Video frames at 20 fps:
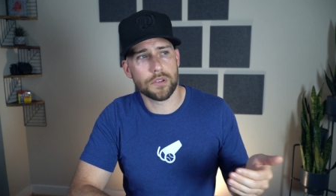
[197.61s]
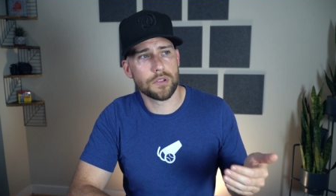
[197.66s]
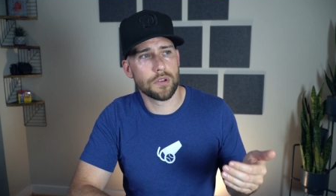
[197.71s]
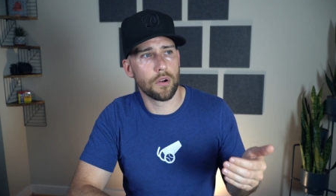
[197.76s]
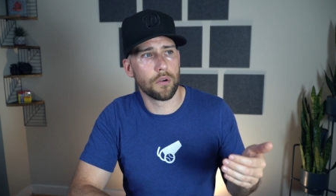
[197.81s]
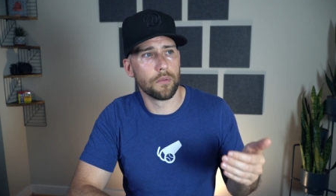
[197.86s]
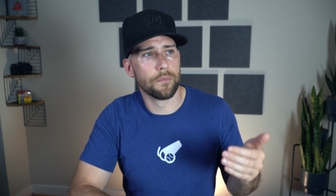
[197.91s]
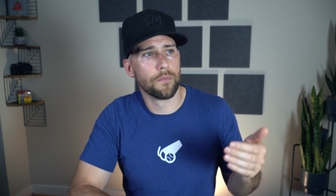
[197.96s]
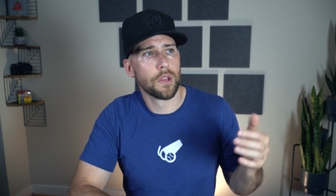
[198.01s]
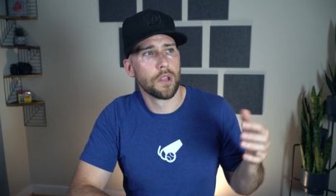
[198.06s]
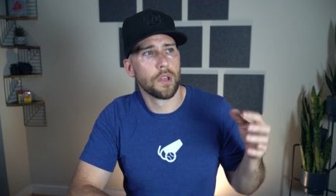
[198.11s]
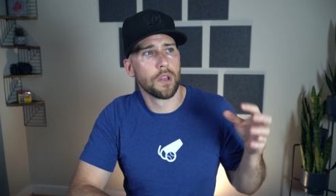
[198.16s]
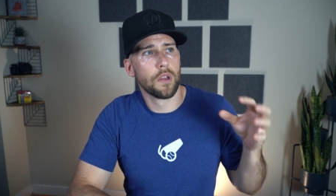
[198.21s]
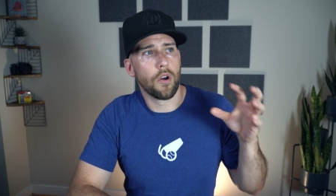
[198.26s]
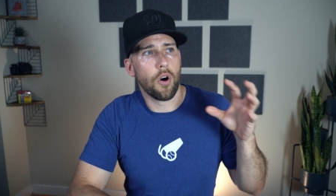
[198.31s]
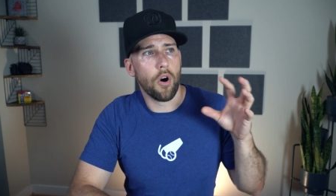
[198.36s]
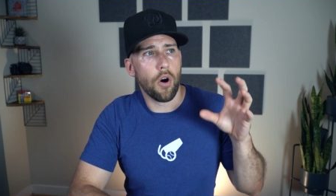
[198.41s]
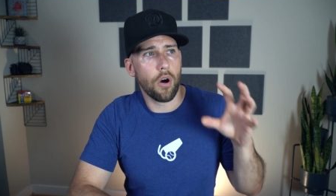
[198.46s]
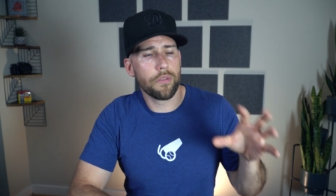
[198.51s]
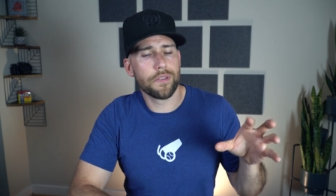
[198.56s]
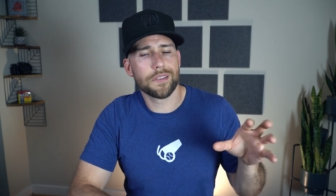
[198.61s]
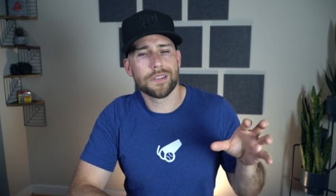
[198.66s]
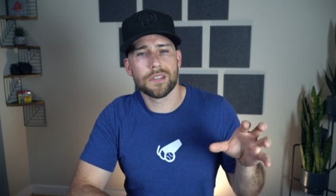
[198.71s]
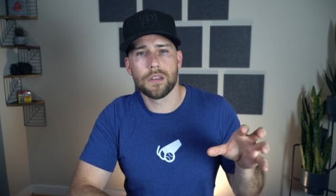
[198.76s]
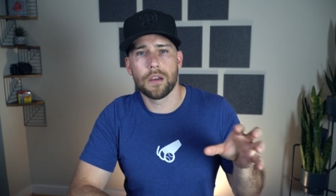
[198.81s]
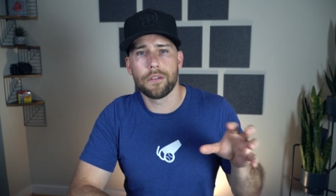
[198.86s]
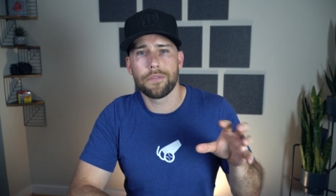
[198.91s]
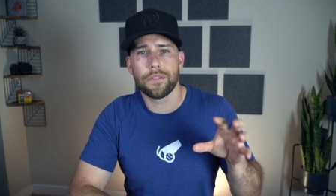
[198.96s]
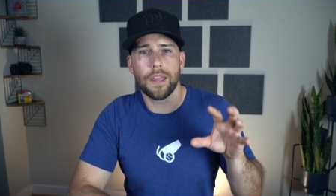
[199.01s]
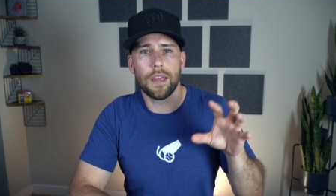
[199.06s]
So, all this
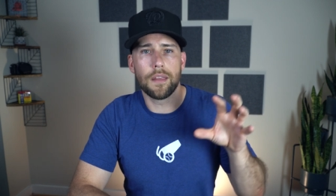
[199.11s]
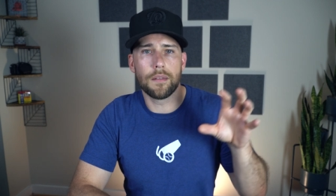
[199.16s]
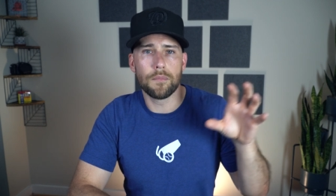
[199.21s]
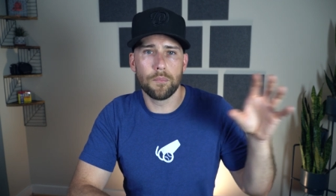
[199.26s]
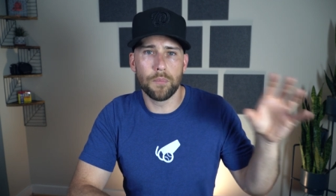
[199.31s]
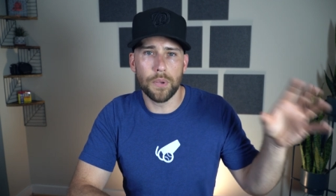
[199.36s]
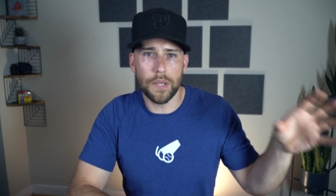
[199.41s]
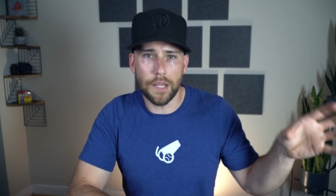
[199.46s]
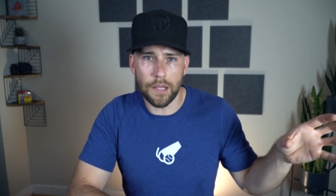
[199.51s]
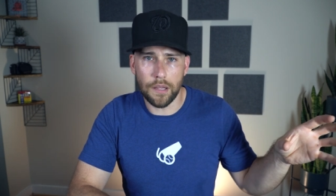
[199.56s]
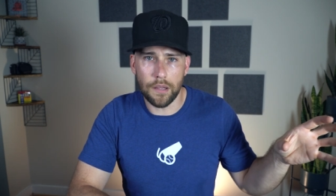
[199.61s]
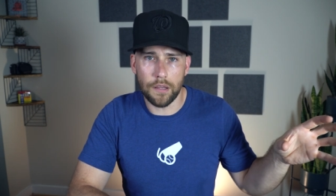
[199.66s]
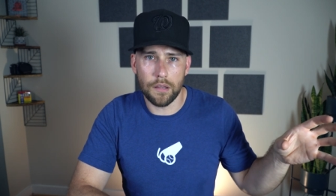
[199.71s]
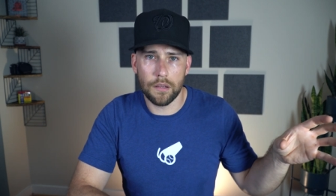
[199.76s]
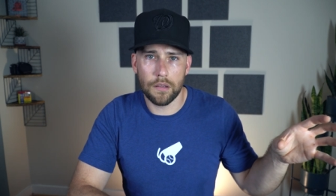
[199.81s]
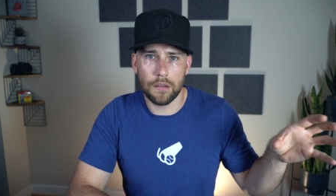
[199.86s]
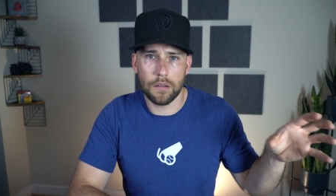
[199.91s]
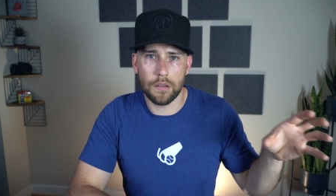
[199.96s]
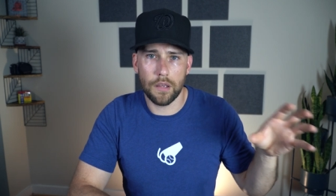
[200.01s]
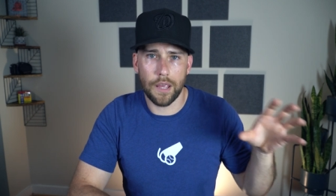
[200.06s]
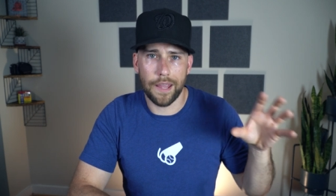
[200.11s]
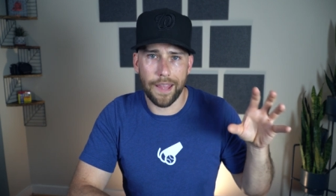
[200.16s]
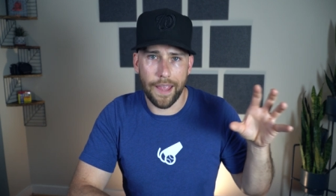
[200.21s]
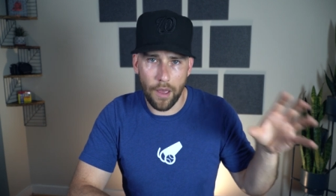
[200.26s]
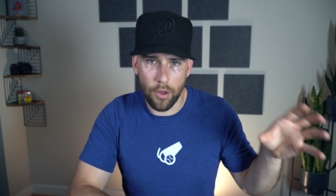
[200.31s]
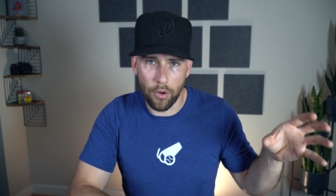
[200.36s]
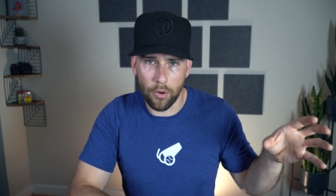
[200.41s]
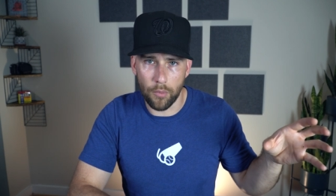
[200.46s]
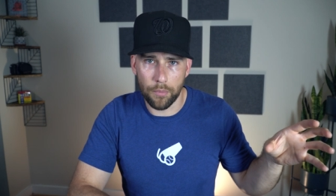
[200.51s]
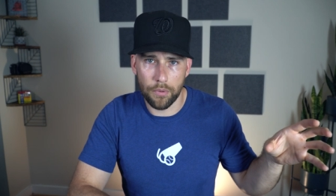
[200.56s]
stuff can be a
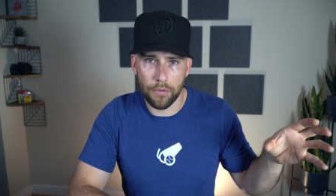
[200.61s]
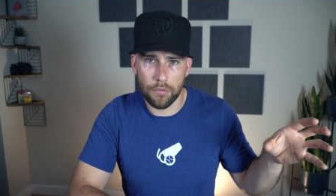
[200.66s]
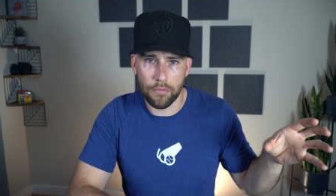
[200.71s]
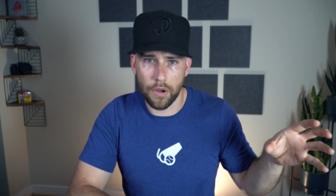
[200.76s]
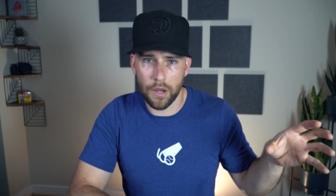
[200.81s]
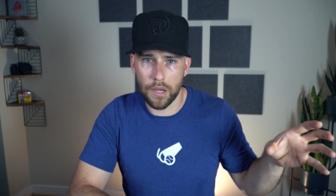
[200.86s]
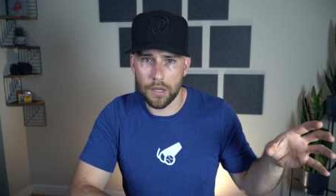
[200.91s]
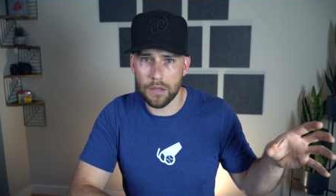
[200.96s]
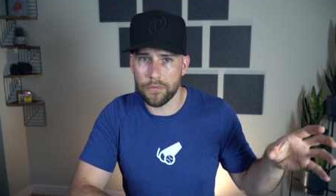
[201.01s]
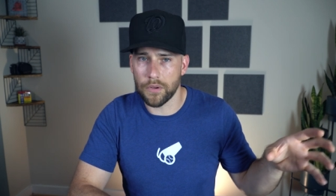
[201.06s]
help, right?